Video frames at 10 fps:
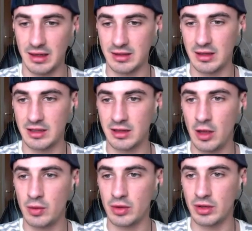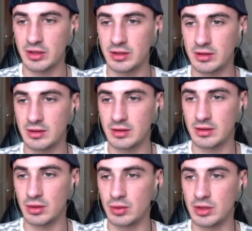it's Locus
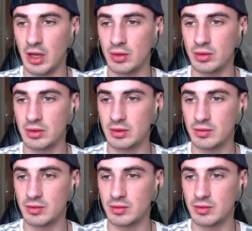who told